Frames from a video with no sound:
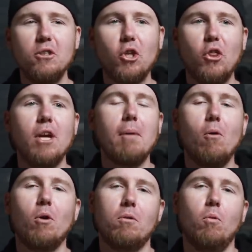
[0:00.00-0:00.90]
Just think
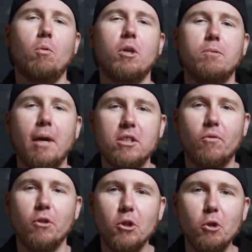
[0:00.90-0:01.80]
about what, what works best
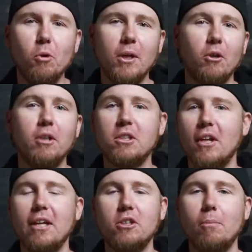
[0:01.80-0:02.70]
for you and your
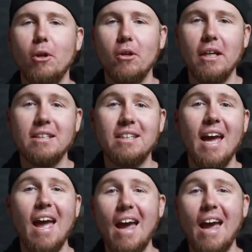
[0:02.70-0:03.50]
installation abilities